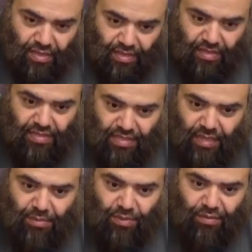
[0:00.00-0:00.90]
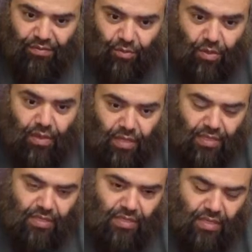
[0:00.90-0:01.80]
These types of good
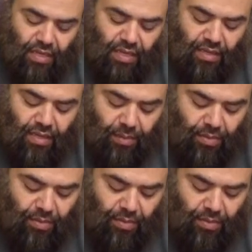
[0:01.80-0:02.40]
things that a